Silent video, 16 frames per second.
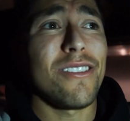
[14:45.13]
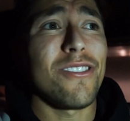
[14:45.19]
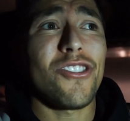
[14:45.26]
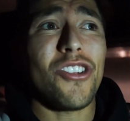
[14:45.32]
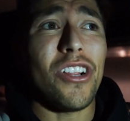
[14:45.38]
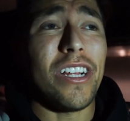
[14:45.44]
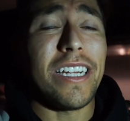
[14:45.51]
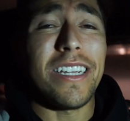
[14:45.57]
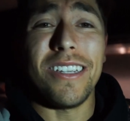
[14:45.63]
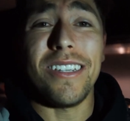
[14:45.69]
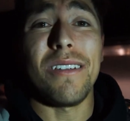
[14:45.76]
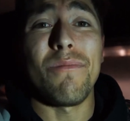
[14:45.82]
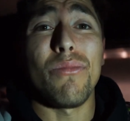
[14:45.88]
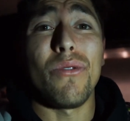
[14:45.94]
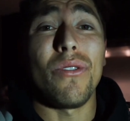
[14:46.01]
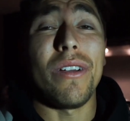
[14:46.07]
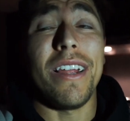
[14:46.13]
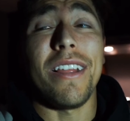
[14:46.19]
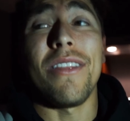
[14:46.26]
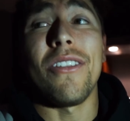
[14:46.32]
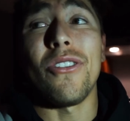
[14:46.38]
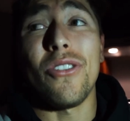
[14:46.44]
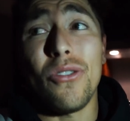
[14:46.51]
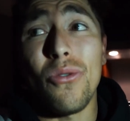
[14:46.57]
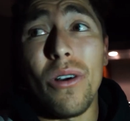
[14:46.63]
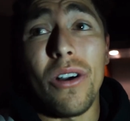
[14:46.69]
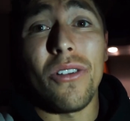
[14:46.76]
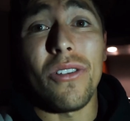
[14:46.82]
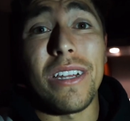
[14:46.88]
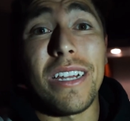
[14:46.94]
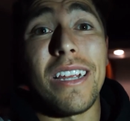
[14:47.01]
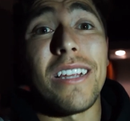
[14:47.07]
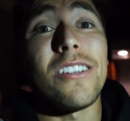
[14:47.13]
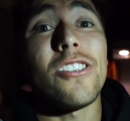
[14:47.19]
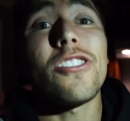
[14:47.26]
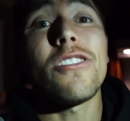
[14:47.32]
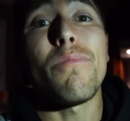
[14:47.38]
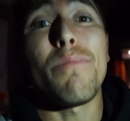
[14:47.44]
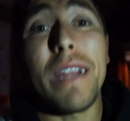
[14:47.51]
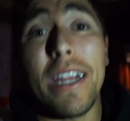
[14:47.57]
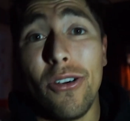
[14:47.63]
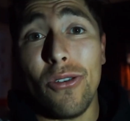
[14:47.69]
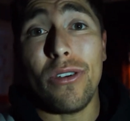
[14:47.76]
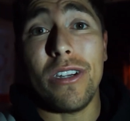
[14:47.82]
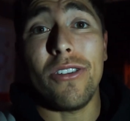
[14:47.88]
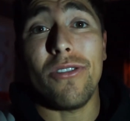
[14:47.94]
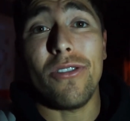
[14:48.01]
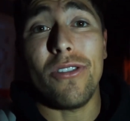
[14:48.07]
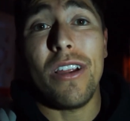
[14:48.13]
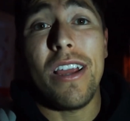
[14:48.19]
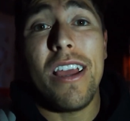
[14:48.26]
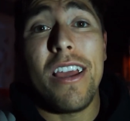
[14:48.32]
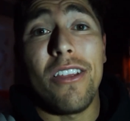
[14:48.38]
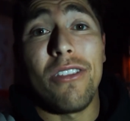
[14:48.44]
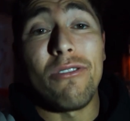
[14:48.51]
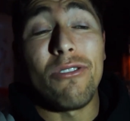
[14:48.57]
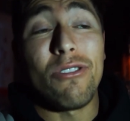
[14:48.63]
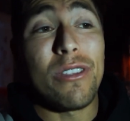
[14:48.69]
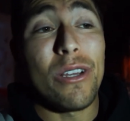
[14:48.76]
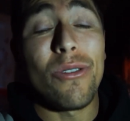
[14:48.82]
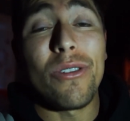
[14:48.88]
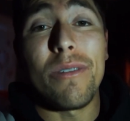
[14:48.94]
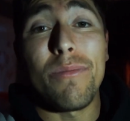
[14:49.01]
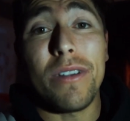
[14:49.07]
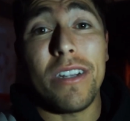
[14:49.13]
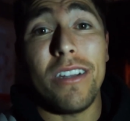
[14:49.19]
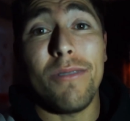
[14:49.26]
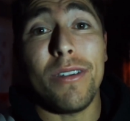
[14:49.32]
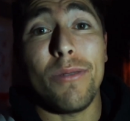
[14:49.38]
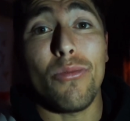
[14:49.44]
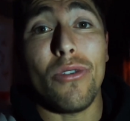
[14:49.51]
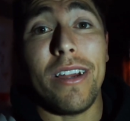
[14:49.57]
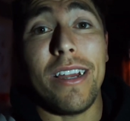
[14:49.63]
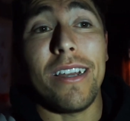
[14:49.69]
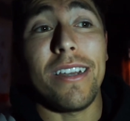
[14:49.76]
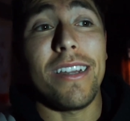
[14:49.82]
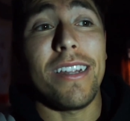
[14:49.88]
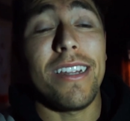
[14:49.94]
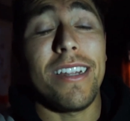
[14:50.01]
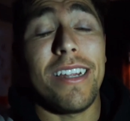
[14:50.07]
It's clean, simple, and their quality is superior. They're still an up and coming brand.